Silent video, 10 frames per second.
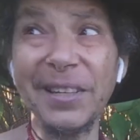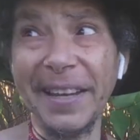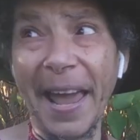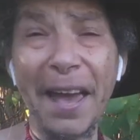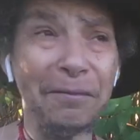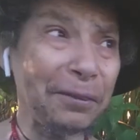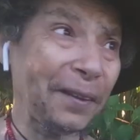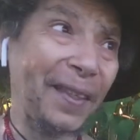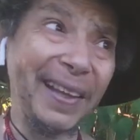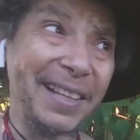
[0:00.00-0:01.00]
and
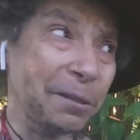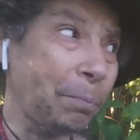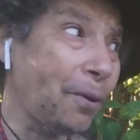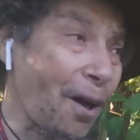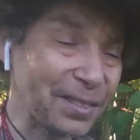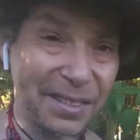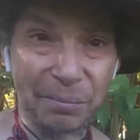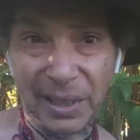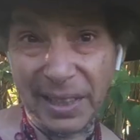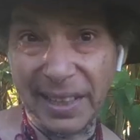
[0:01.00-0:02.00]
everything is
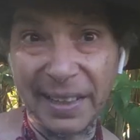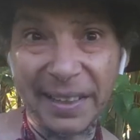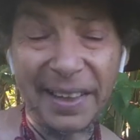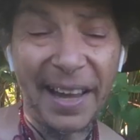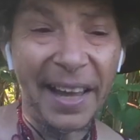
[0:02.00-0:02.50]
blossoming here.